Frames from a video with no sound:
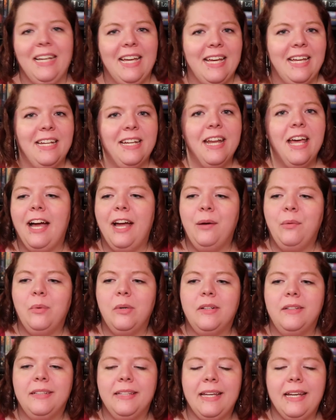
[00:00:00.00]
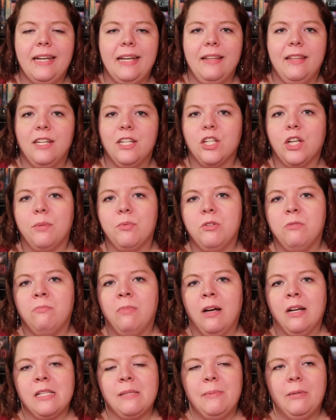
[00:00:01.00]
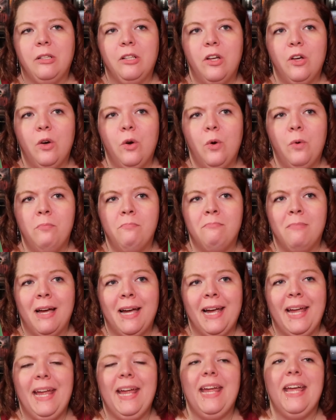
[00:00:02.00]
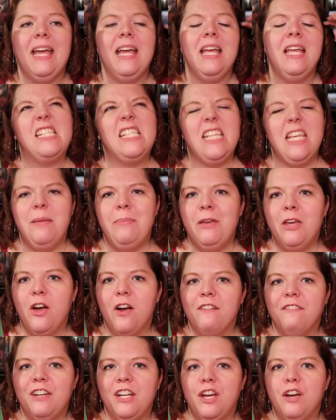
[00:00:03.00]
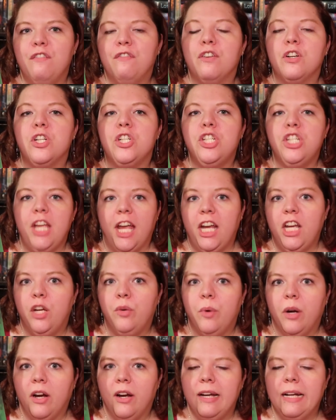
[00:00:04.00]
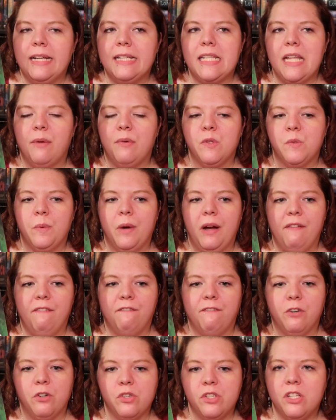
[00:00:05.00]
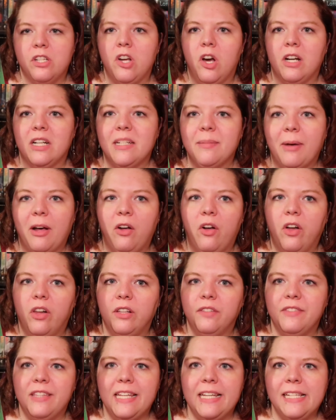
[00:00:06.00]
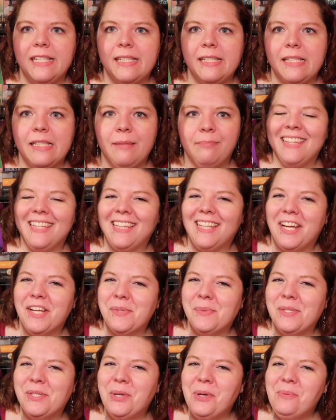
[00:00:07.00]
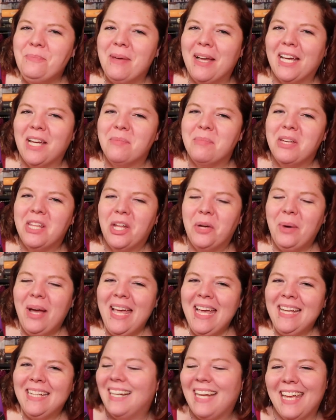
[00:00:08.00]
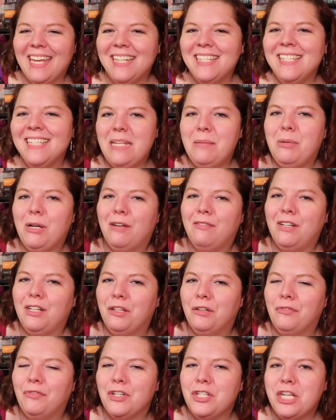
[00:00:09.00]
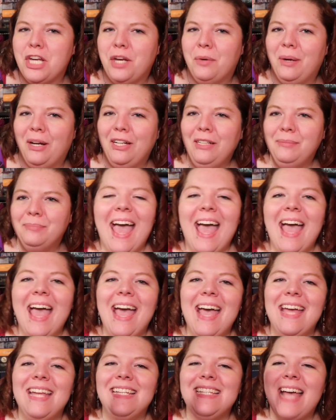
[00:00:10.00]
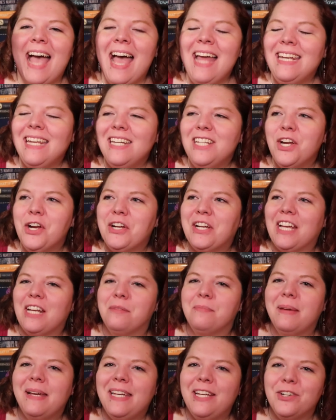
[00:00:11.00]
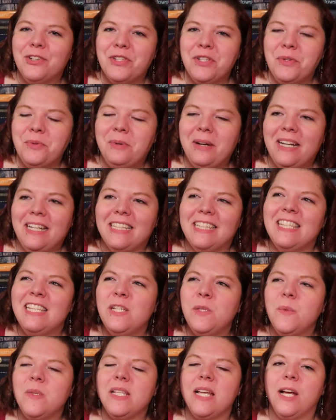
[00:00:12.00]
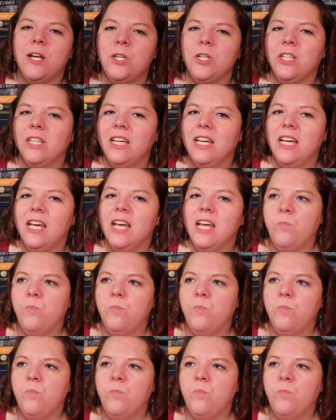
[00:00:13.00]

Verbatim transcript: again. I will link in the description box below my TBR video for January because that was where I first talked about all of these. The Lies We Told by Camilla Way. Again, TBR video for January. And And I Darken by Kiersten White. This was actually